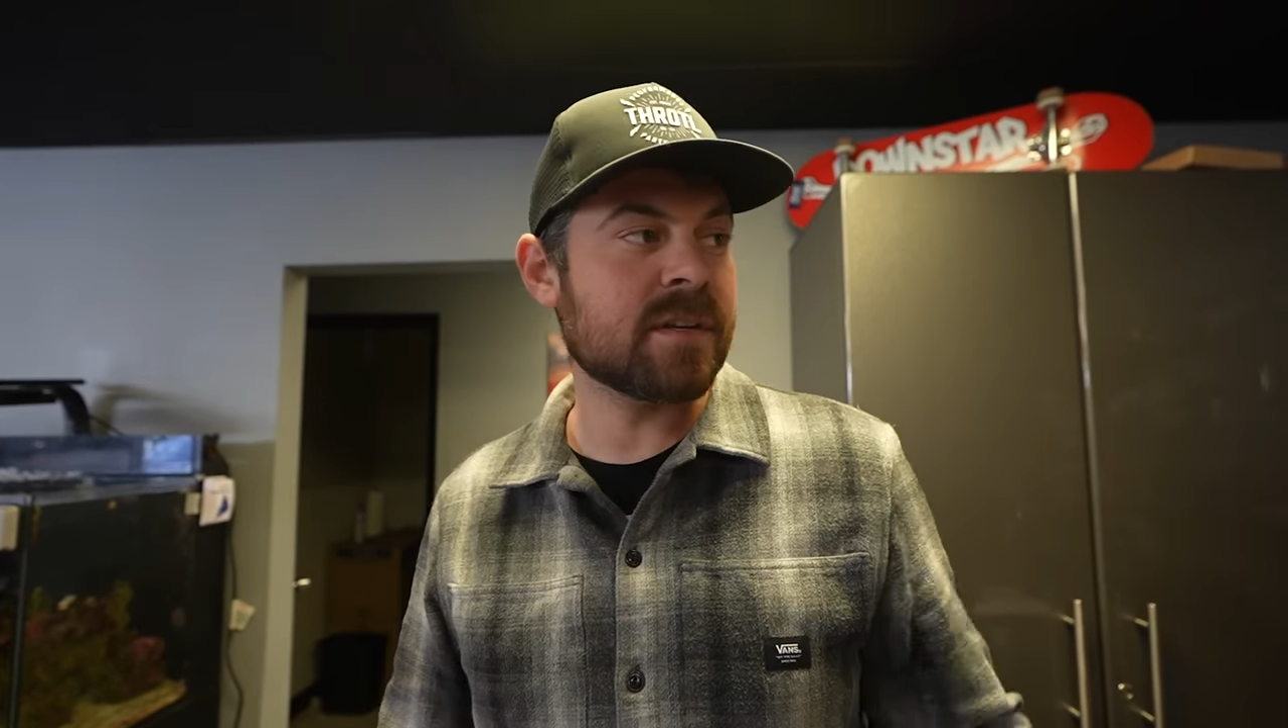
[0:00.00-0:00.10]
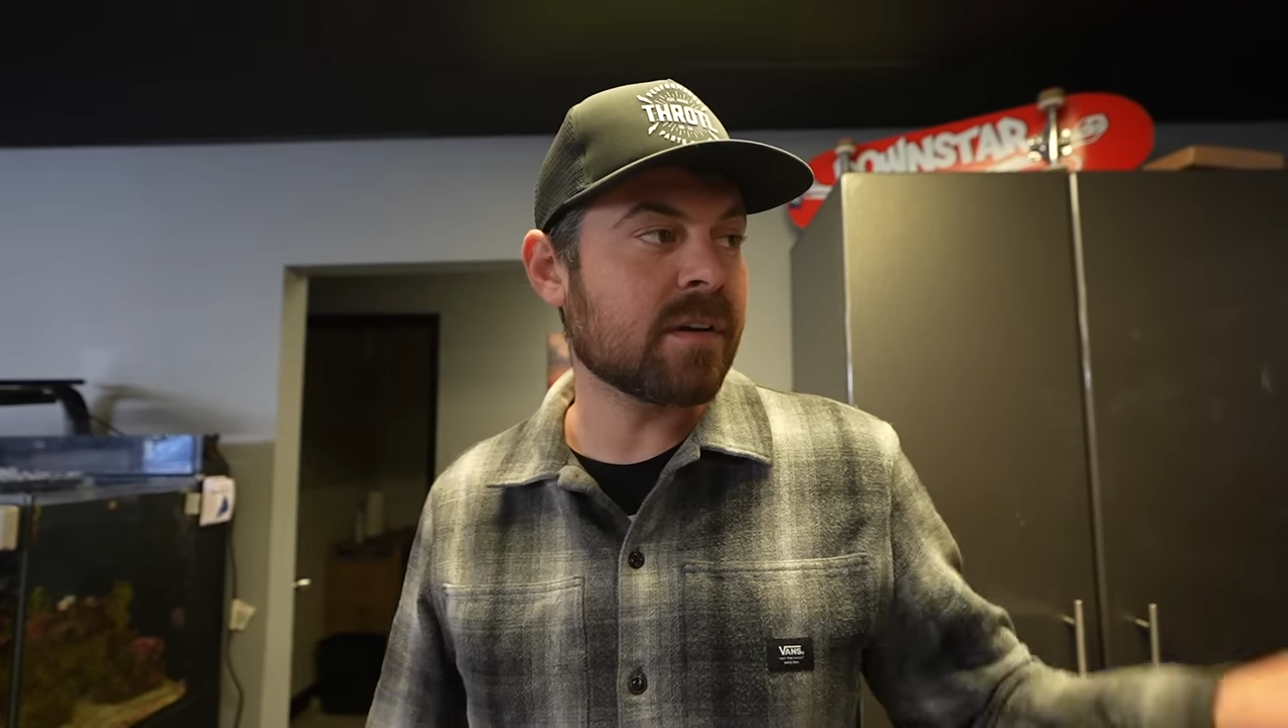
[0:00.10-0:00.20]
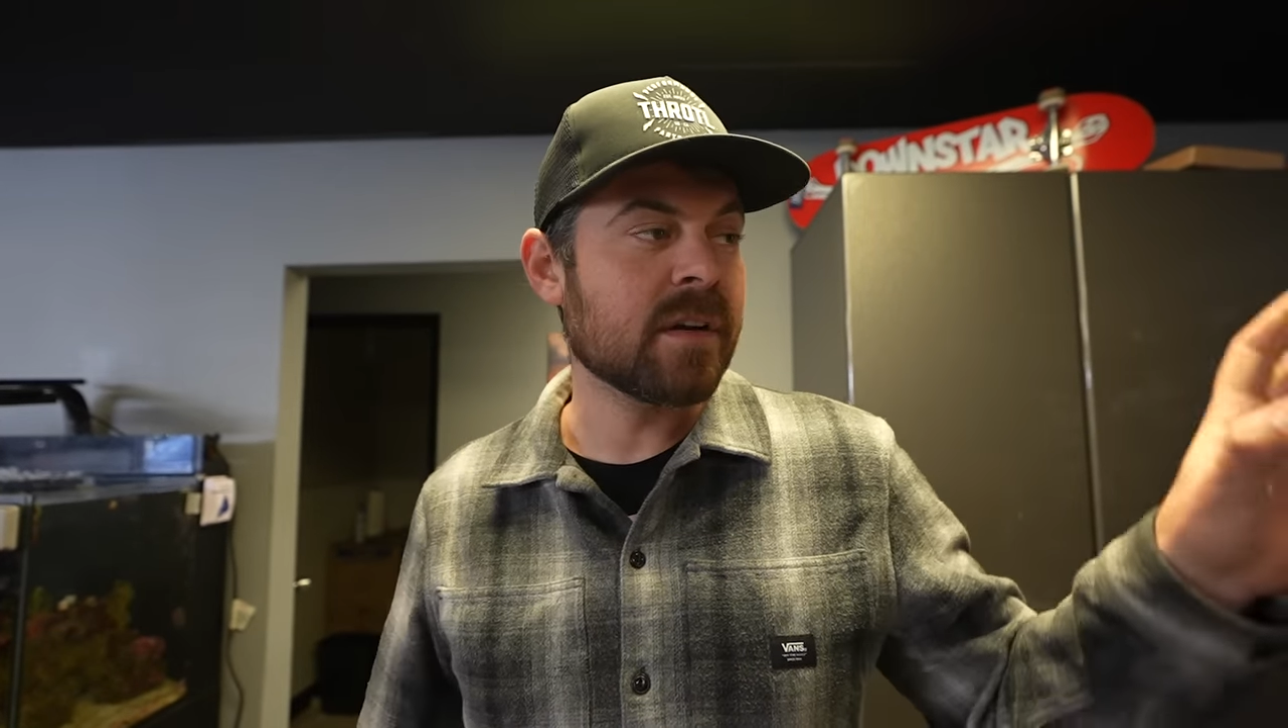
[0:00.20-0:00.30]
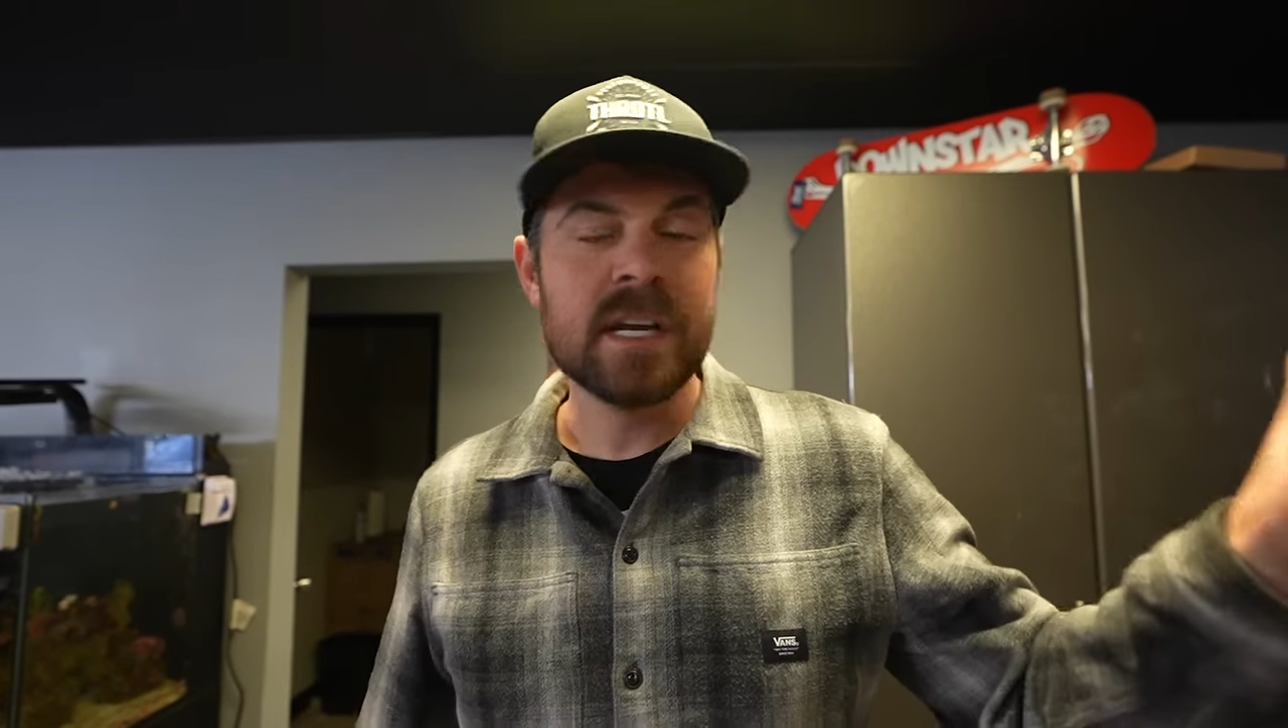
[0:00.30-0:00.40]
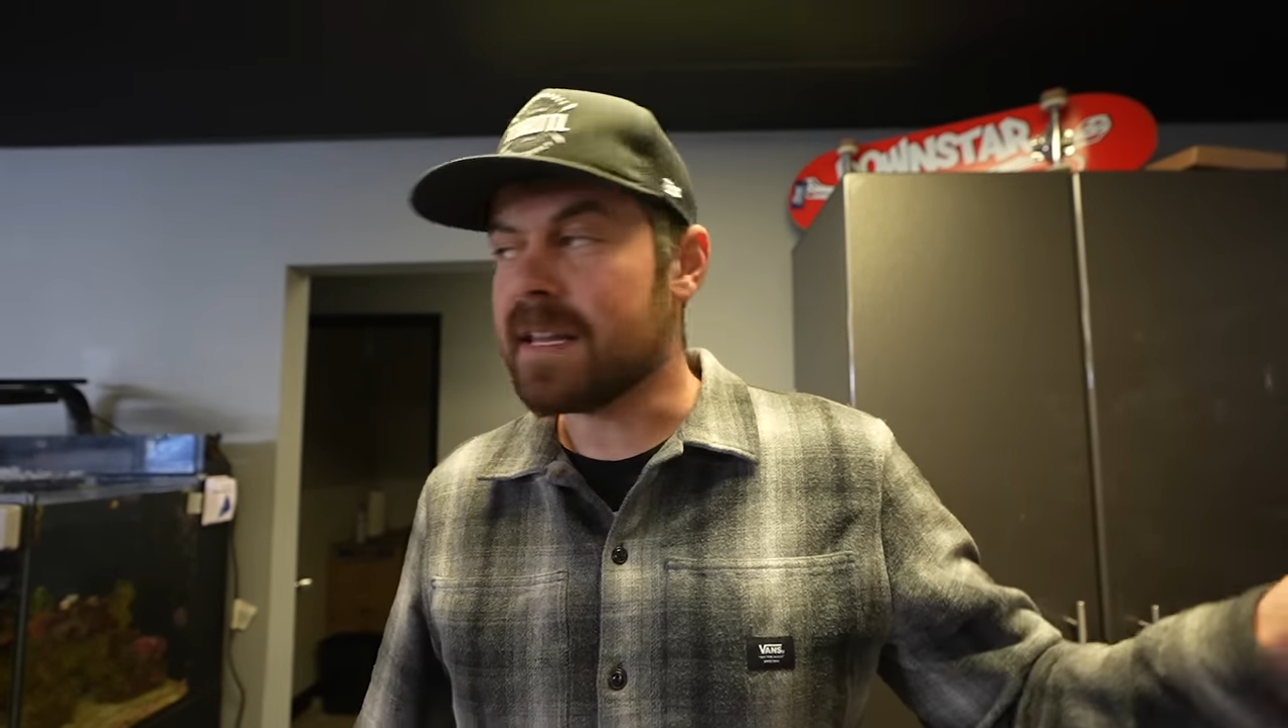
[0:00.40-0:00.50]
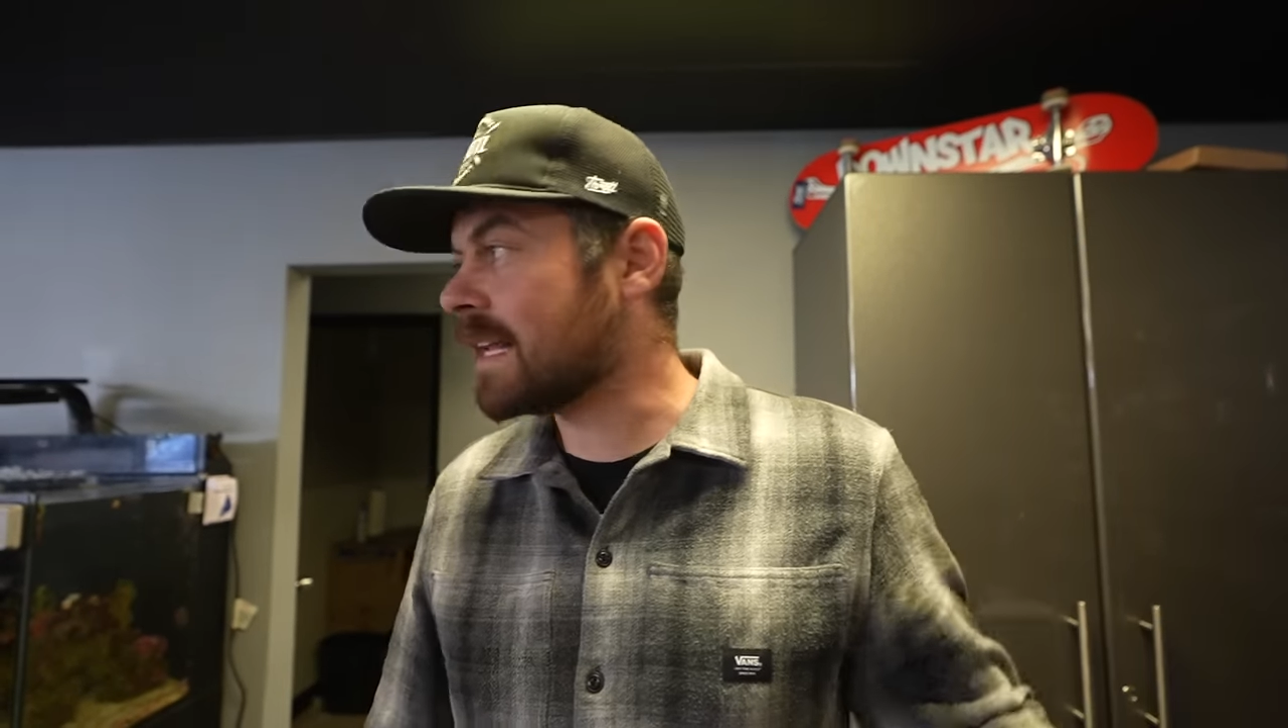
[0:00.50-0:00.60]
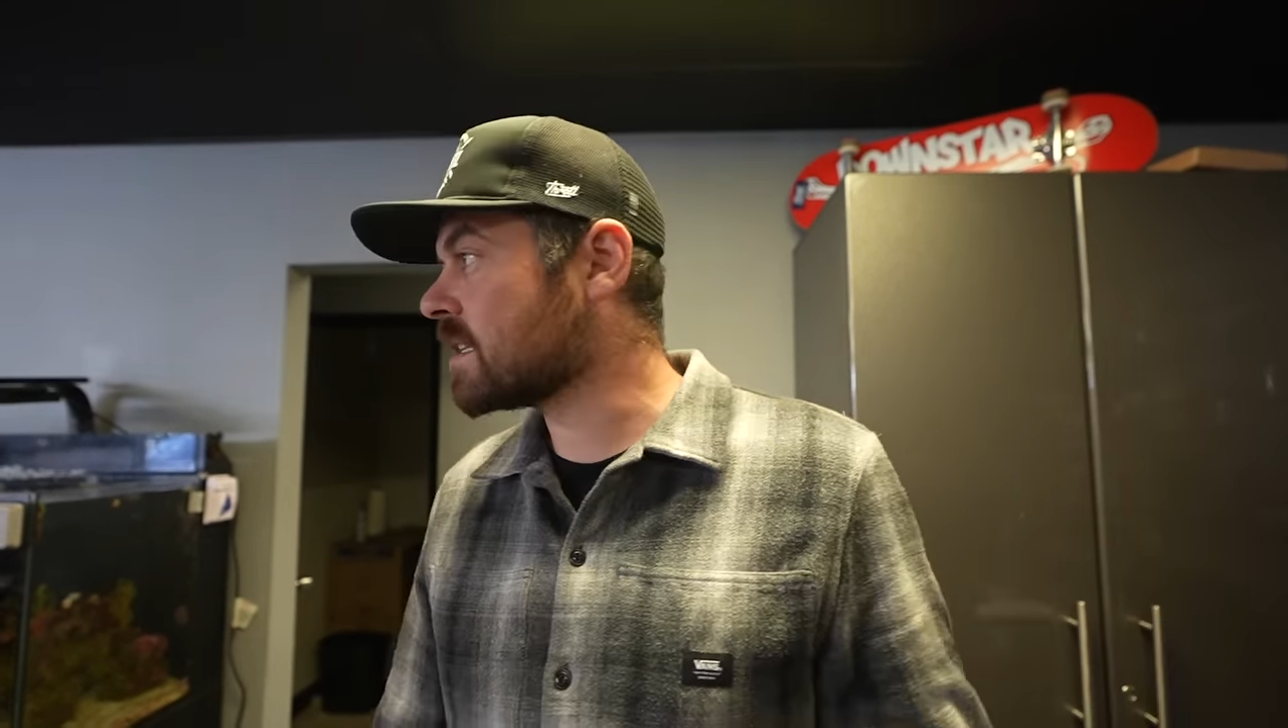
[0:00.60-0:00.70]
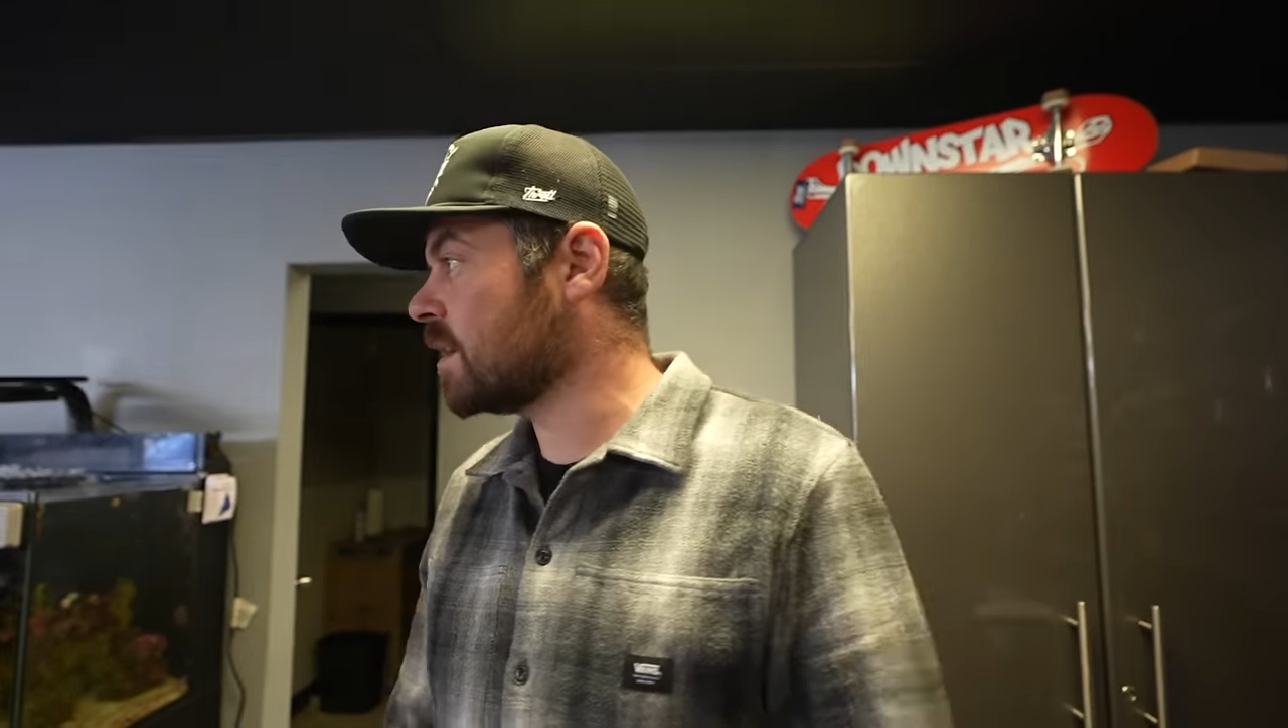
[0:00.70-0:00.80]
So that's